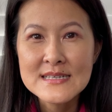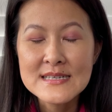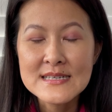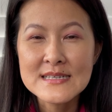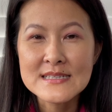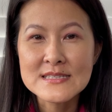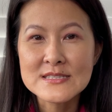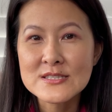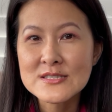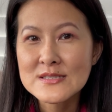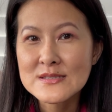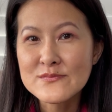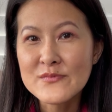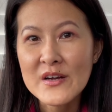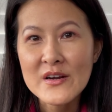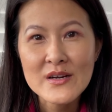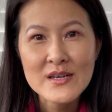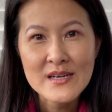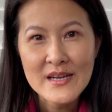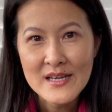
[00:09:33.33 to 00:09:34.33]
It's just
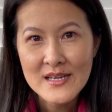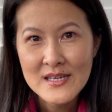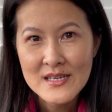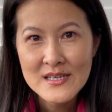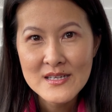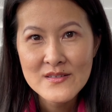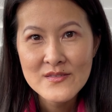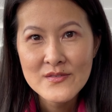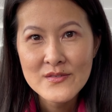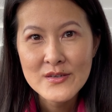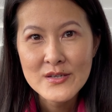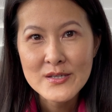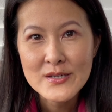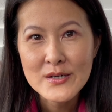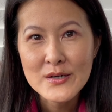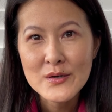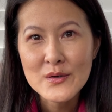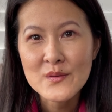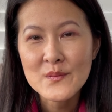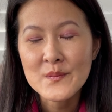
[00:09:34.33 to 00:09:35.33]
very negative,
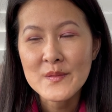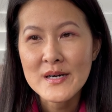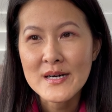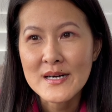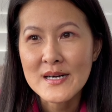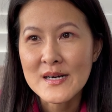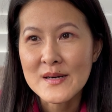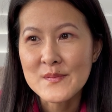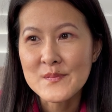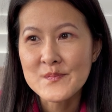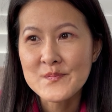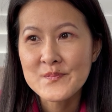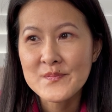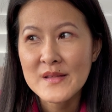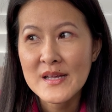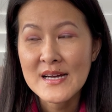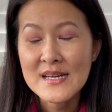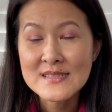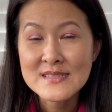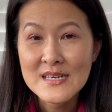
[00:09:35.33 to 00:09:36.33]
and